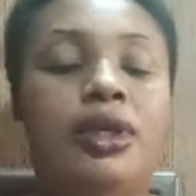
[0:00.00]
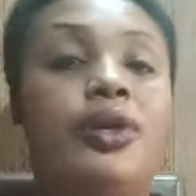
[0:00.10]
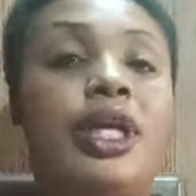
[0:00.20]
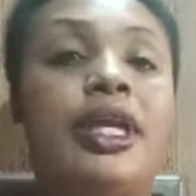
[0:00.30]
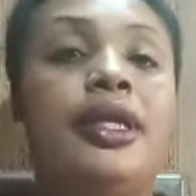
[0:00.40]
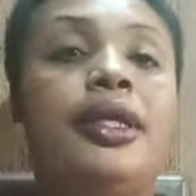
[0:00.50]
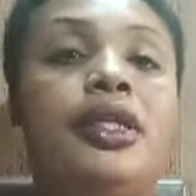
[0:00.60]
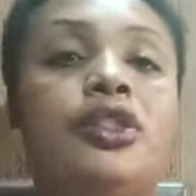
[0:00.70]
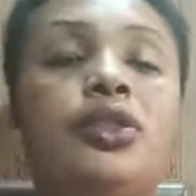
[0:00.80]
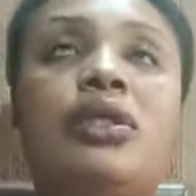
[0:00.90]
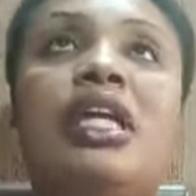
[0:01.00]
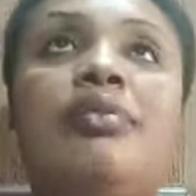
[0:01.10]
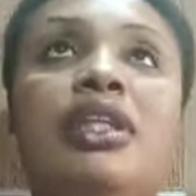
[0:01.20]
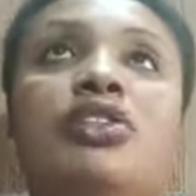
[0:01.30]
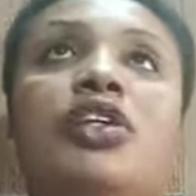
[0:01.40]
Okay? So let
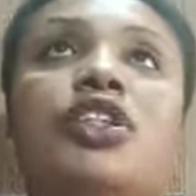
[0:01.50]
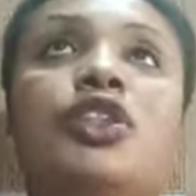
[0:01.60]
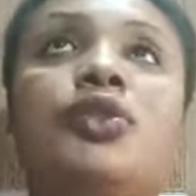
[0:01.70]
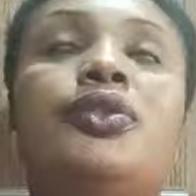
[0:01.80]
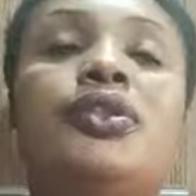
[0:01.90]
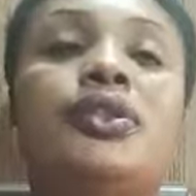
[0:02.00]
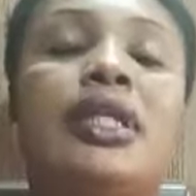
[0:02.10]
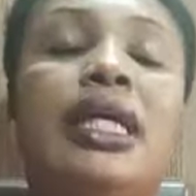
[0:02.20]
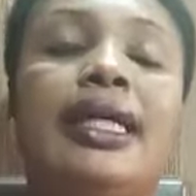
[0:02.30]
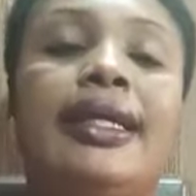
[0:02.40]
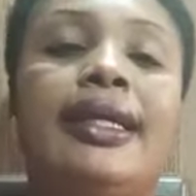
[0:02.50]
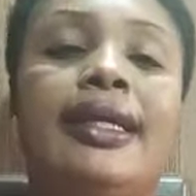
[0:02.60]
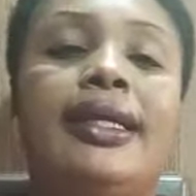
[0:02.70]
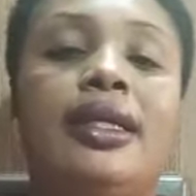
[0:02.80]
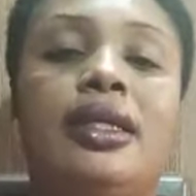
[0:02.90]
me just use...
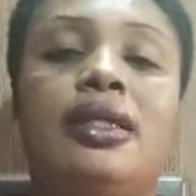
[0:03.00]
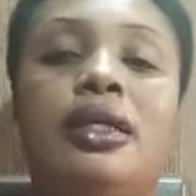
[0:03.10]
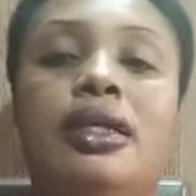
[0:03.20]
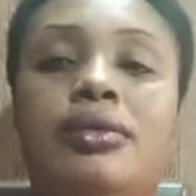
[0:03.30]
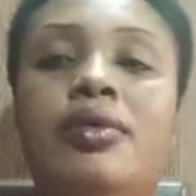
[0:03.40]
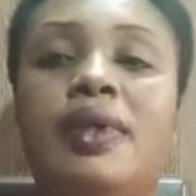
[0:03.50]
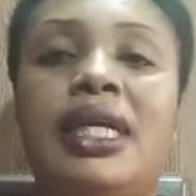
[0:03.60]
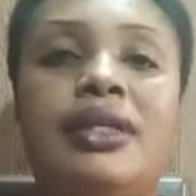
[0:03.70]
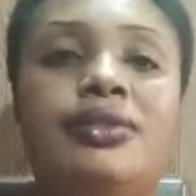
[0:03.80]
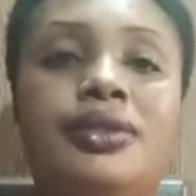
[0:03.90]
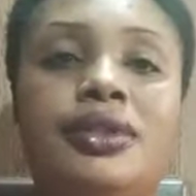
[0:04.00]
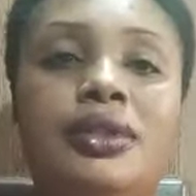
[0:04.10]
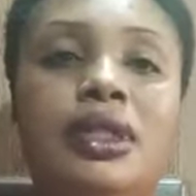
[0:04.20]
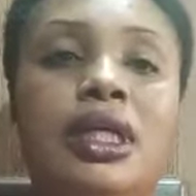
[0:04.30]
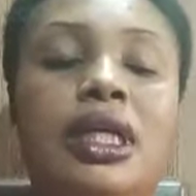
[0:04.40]
what will I use?
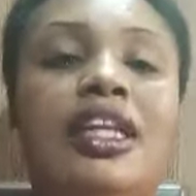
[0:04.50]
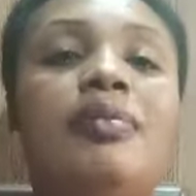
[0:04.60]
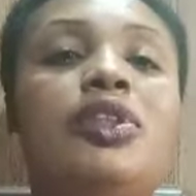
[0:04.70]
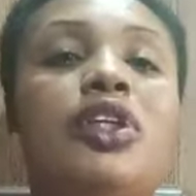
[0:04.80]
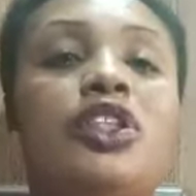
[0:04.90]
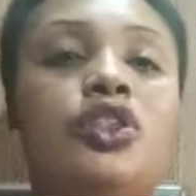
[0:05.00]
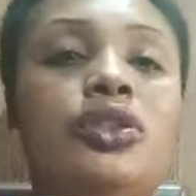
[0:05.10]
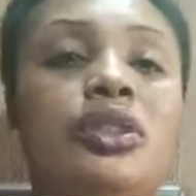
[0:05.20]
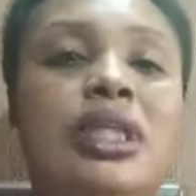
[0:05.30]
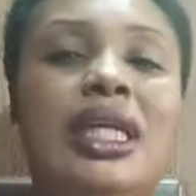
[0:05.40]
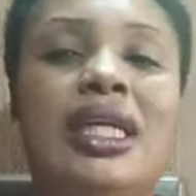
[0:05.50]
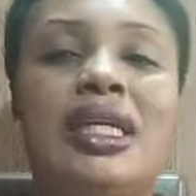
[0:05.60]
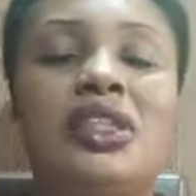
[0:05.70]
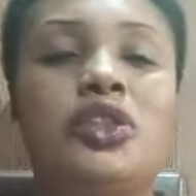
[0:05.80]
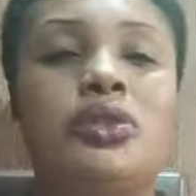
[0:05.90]
Let me just use...
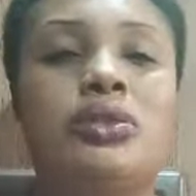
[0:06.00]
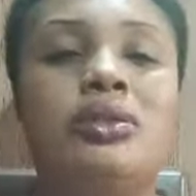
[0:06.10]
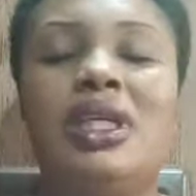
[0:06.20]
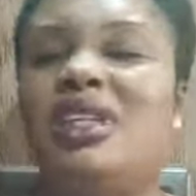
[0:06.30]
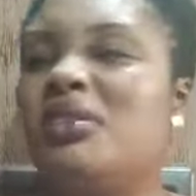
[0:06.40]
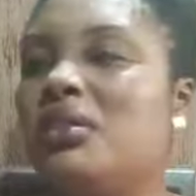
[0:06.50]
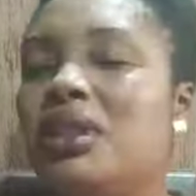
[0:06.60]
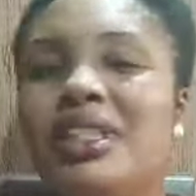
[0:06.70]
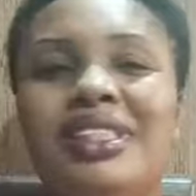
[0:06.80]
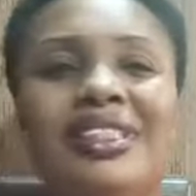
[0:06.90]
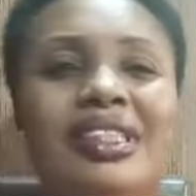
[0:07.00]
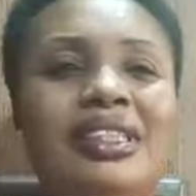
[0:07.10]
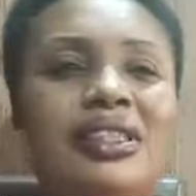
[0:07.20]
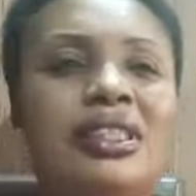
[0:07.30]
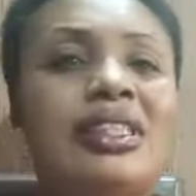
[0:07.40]

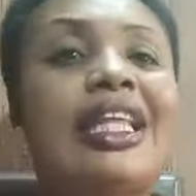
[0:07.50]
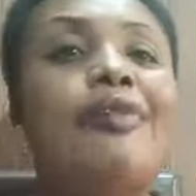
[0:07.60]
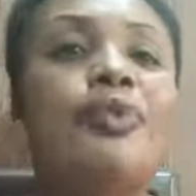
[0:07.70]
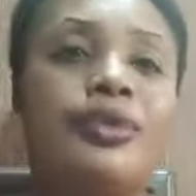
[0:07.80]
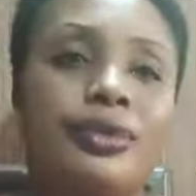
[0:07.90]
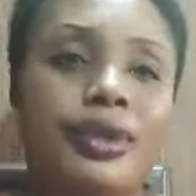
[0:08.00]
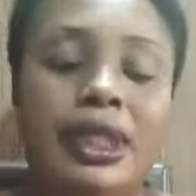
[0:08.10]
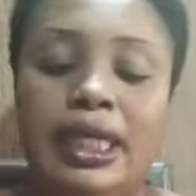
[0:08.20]
it's Table.